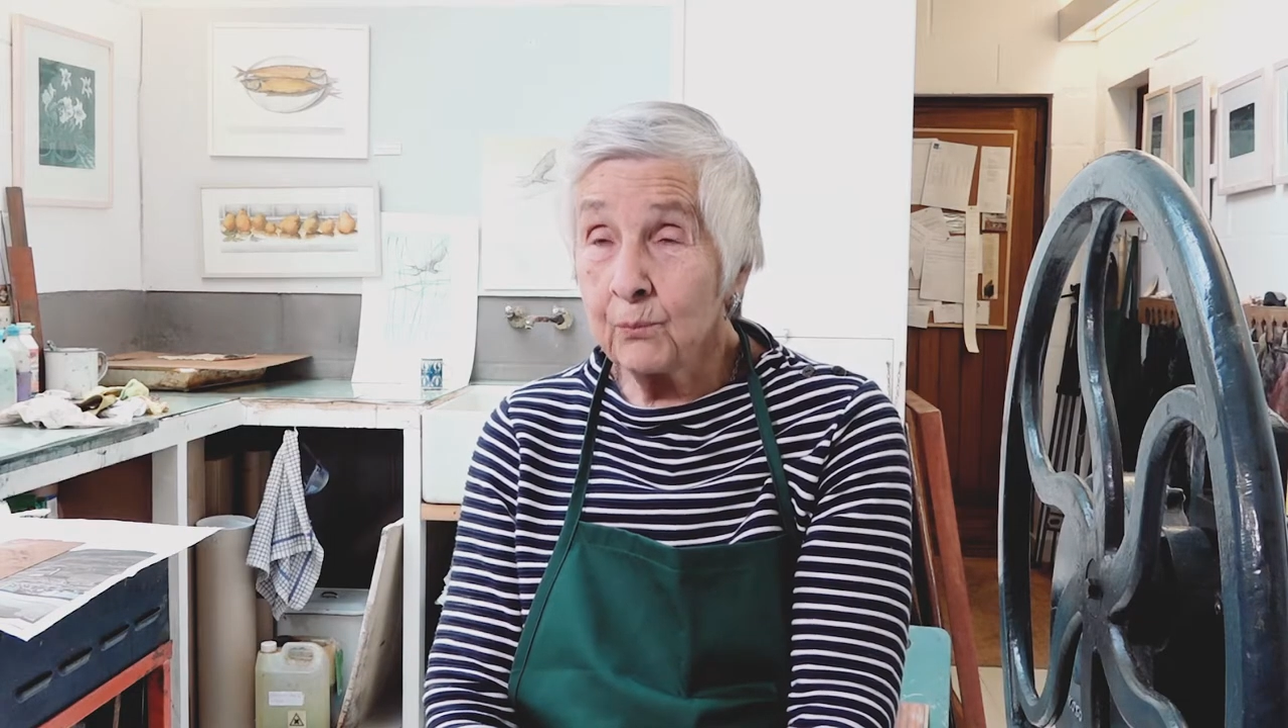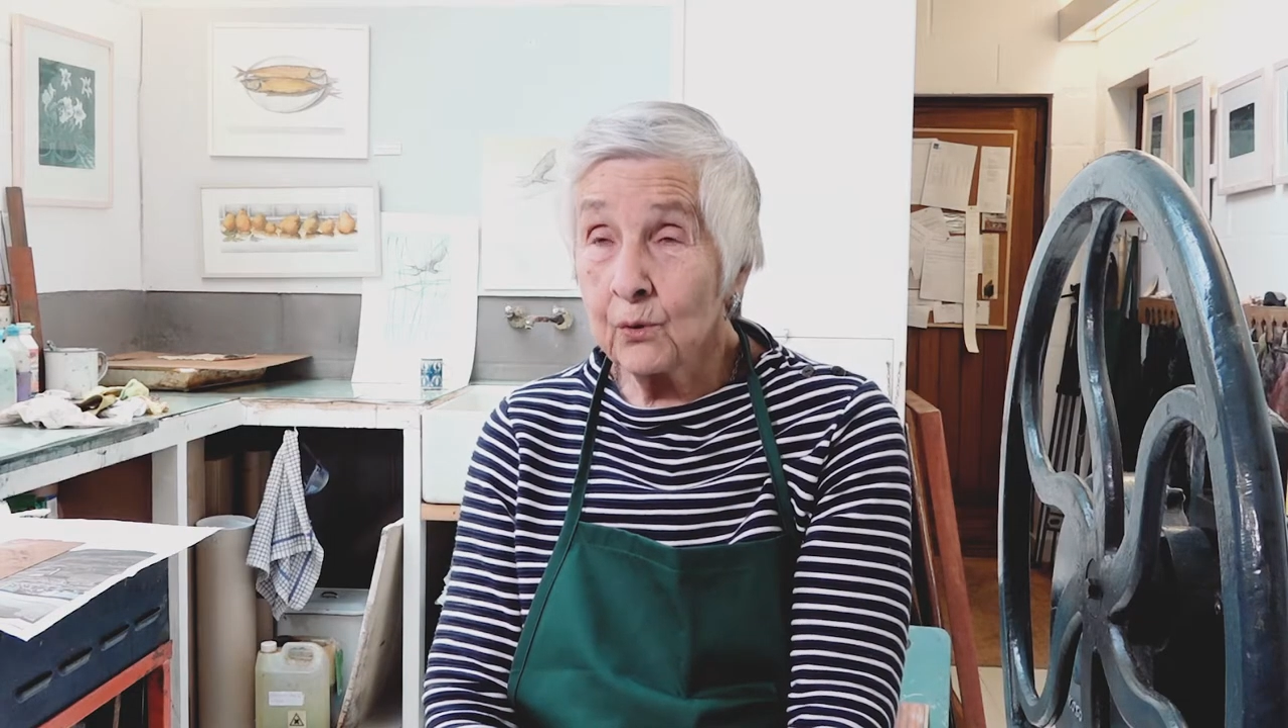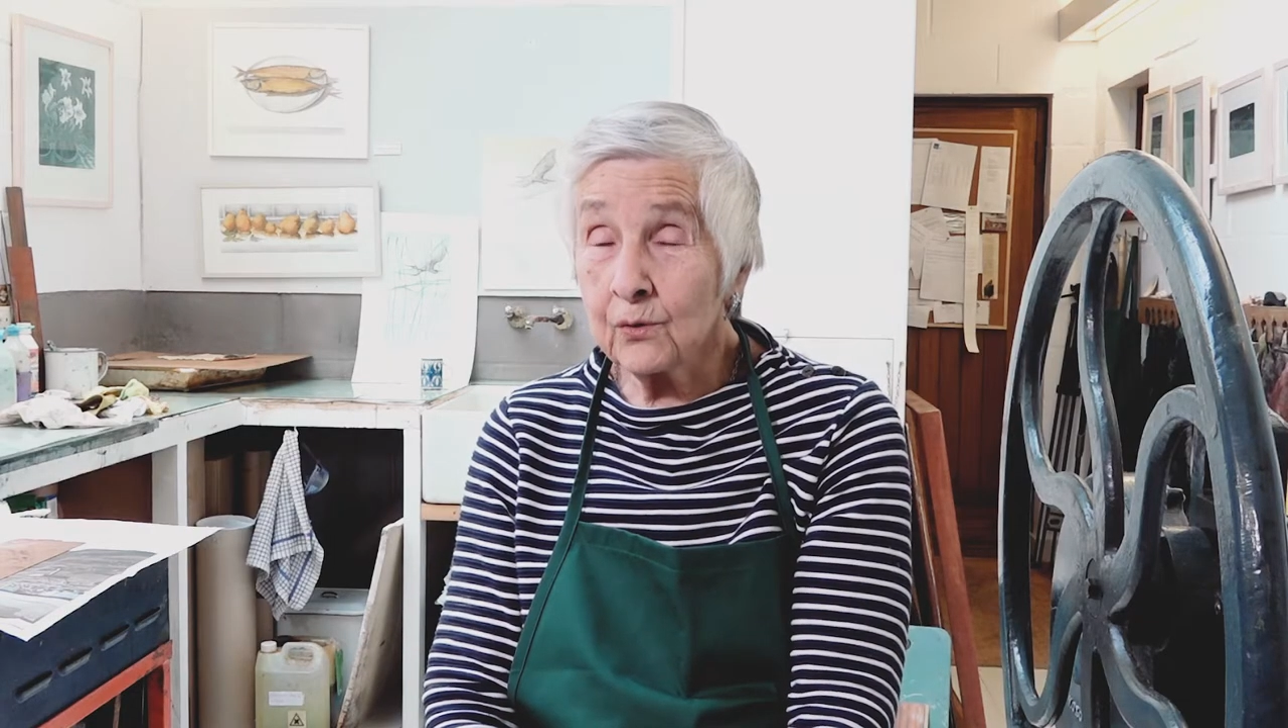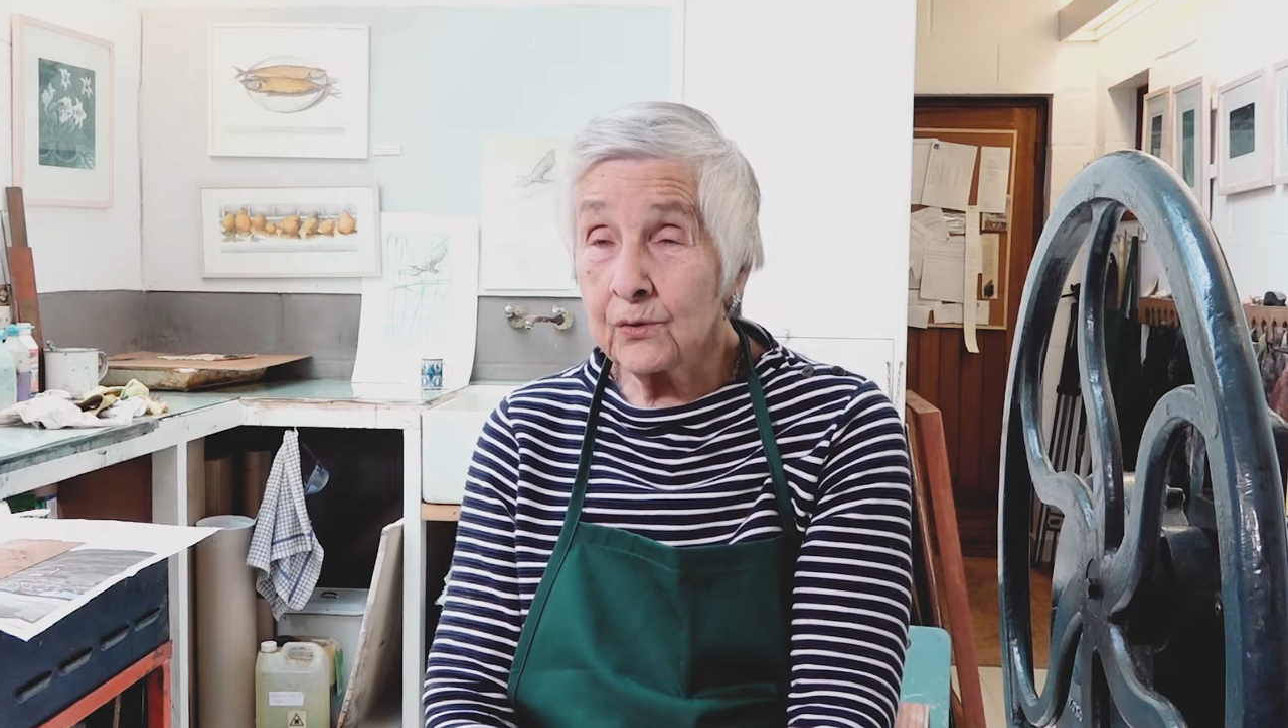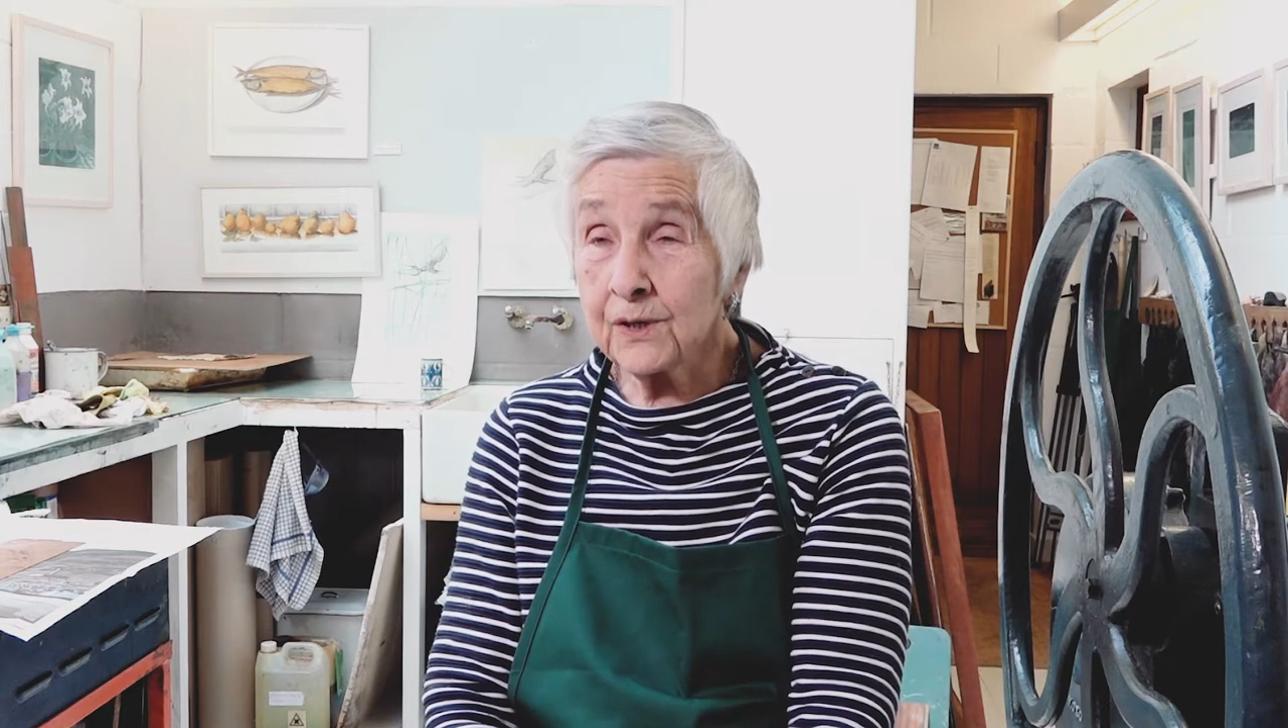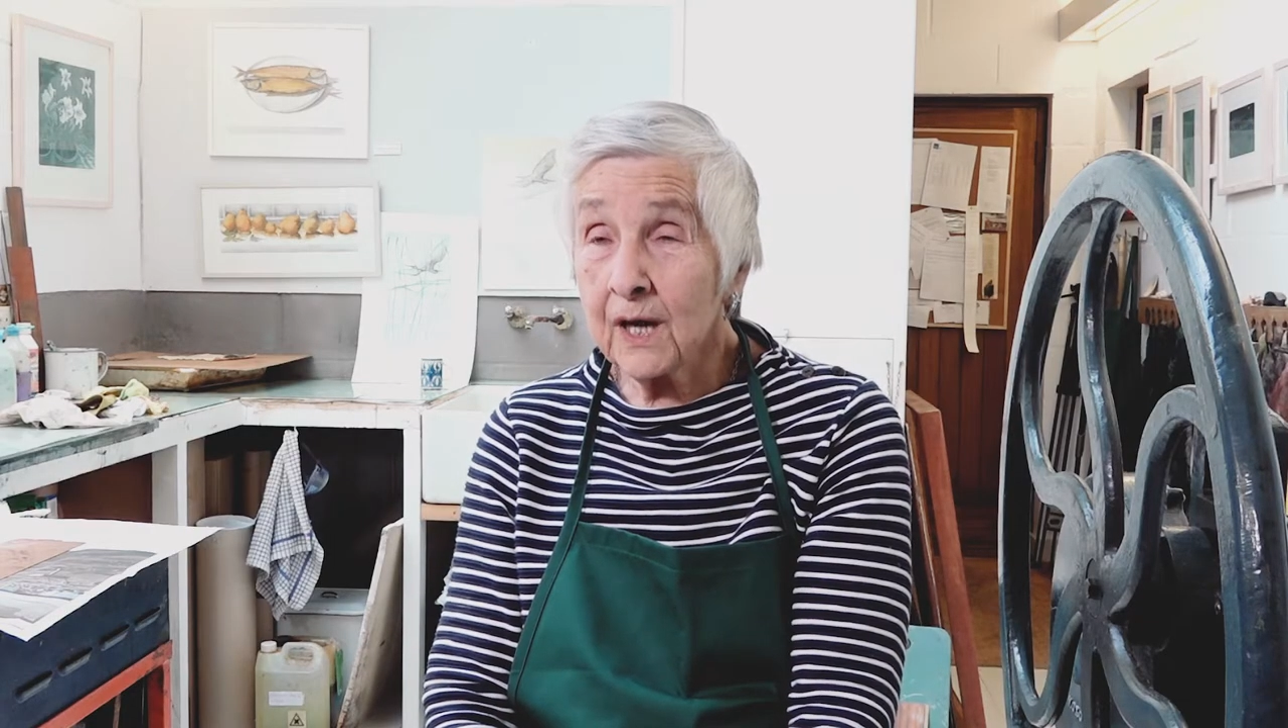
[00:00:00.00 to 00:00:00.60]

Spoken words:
book that